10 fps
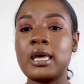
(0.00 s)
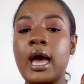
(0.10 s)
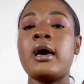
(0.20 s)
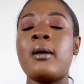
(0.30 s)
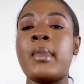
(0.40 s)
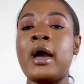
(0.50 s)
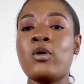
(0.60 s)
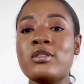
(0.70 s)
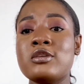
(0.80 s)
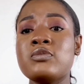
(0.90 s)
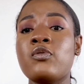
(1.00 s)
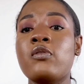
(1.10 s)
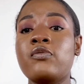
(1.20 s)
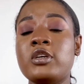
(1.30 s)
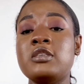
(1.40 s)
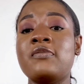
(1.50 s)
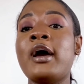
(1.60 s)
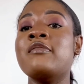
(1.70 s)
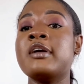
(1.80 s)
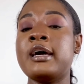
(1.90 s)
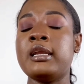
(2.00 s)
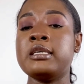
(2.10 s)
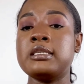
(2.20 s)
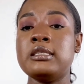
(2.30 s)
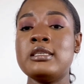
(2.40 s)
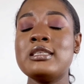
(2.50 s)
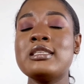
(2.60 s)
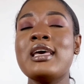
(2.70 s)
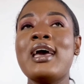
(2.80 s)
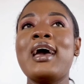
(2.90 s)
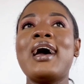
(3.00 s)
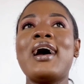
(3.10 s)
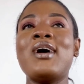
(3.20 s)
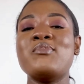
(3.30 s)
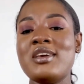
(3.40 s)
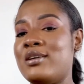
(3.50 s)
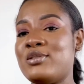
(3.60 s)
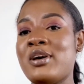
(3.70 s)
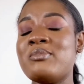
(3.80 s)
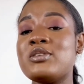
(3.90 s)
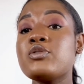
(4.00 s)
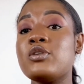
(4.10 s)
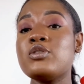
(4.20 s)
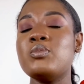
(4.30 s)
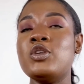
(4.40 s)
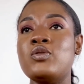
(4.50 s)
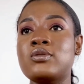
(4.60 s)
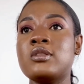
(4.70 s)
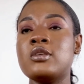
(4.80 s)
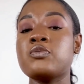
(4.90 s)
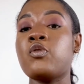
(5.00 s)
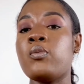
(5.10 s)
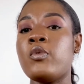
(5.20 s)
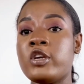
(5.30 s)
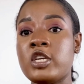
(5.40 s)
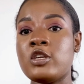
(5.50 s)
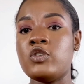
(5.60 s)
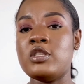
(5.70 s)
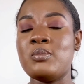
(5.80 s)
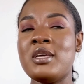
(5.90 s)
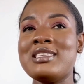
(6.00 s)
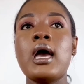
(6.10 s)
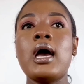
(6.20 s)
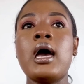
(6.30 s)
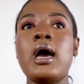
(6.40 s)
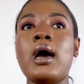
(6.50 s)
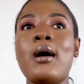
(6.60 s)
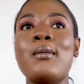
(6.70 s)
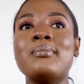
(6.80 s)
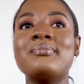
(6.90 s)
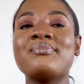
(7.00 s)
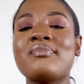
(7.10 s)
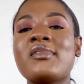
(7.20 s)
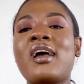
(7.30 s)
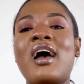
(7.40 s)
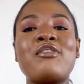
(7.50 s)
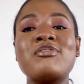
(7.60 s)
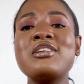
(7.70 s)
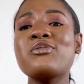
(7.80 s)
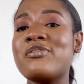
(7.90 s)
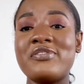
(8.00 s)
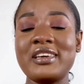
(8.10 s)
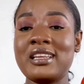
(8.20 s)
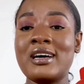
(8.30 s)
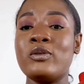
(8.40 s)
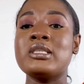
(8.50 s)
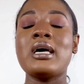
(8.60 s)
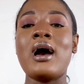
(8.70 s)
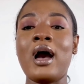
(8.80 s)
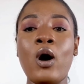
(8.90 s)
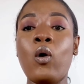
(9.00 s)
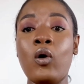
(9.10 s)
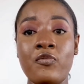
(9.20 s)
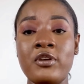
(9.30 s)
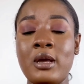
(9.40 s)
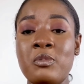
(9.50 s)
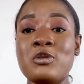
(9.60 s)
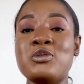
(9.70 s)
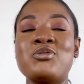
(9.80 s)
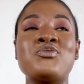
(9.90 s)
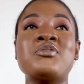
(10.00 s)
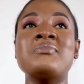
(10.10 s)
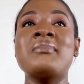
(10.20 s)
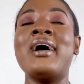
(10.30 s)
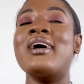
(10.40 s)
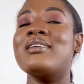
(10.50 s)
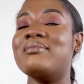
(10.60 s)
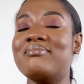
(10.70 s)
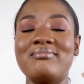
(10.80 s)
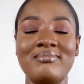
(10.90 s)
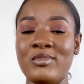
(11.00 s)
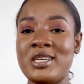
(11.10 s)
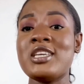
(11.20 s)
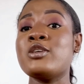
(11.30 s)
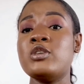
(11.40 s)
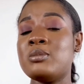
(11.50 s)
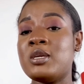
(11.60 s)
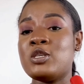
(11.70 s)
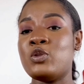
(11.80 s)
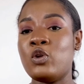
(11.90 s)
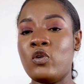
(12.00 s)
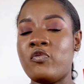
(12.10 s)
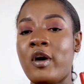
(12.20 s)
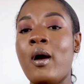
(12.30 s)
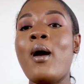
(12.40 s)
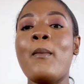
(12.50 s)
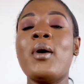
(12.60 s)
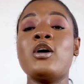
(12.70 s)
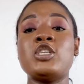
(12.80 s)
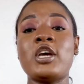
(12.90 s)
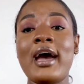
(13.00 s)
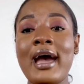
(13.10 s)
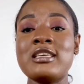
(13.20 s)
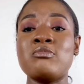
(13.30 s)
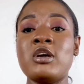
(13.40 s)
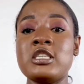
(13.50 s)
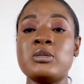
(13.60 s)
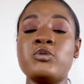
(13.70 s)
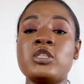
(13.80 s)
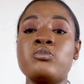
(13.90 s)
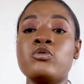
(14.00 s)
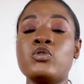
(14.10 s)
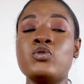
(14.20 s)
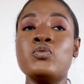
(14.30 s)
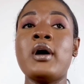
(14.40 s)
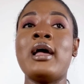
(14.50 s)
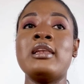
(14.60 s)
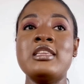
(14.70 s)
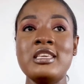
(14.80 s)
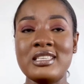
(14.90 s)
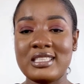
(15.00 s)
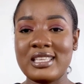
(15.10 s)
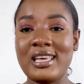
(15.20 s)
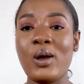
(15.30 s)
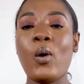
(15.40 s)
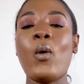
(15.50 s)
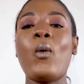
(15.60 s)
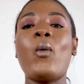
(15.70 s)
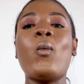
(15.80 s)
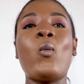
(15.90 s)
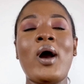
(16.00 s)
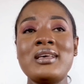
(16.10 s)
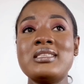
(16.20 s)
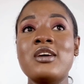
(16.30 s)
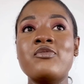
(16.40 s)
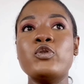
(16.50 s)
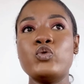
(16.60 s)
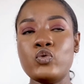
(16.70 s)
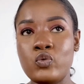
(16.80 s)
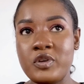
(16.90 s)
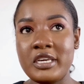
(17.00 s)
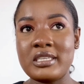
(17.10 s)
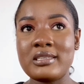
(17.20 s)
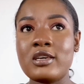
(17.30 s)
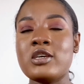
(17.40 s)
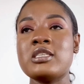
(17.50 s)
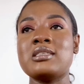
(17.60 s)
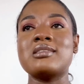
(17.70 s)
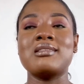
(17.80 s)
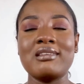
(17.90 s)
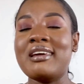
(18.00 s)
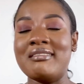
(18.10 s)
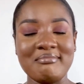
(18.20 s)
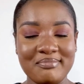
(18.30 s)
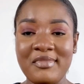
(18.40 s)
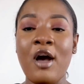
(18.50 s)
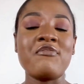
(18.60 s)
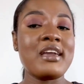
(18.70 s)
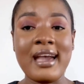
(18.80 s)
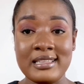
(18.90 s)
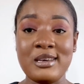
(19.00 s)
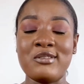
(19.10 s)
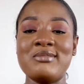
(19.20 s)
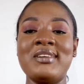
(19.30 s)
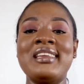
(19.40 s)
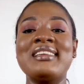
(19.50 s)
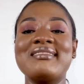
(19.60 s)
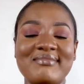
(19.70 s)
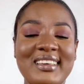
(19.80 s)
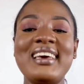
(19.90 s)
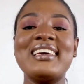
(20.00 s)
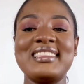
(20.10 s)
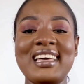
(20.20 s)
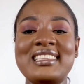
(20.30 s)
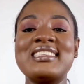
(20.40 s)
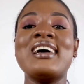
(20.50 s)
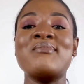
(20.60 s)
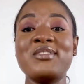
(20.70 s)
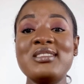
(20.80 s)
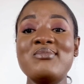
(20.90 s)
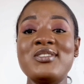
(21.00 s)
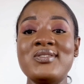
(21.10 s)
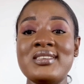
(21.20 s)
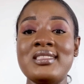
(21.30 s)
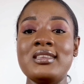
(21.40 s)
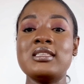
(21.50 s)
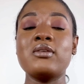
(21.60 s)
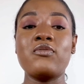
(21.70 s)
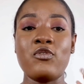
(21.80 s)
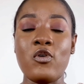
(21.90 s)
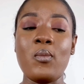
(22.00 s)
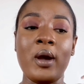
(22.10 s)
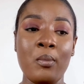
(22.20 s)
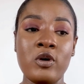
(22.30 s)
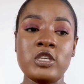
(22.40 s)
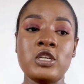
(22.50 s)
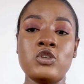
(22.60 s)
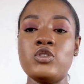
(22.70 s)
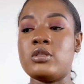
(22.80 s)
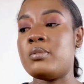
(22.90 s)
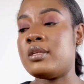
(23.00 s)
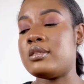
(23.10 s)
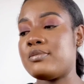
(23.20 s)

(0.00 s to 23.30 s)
I got this for 45 Ghana cedis. Yeah, so I'm just going to be using this for moisture treatment. I've really not figured out how often I'm going to be doing my moisture treatment and all of that, but I'll try as much as possible to do it at least once every 2 weeks, because yeah, I'll figure it out. But then that's it, I'm going to be using this for my moisture treatment.